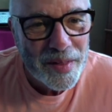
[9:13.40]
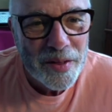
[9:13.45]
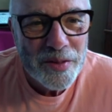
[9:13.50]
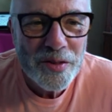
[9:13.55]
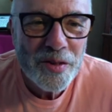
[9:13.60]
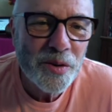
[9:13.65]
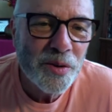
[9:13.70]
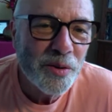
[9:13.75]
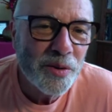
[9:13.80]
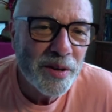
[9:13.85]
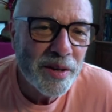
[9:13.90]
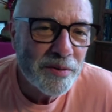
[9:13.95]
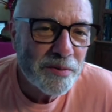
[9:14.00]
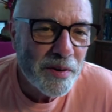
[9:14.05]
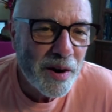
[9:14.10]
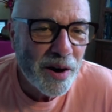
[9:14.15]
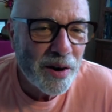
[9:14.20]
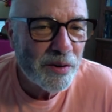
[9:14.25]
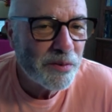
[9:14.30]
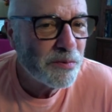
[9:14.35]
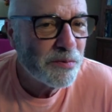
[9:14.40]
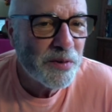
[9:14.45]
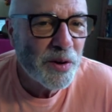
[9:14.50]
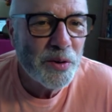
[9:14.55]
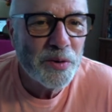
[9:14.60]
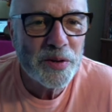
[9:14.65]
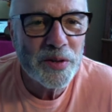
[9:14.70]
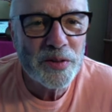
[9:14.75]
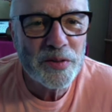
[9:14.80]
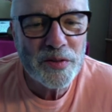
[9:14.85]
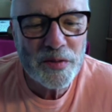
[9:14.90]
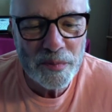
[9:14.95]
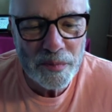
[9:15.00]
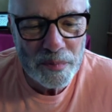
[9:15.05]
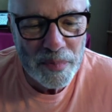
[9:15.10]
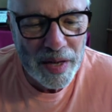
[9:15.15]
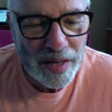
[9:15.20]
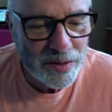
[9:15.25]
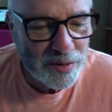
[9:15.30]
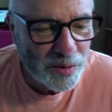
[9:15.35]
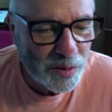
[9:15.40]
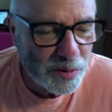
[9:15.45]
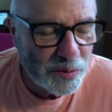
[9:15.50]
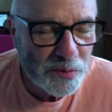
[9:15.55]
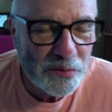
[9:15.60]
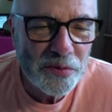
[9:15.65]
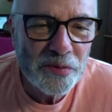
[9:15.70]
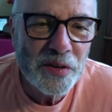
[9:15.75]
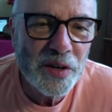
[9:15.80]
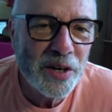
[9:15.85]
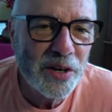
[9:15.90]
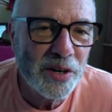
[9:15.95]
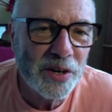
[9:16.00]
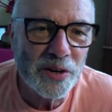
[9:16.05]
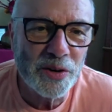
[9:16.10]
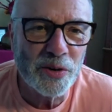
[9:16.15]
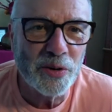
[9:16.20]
So if our vote is based on fear,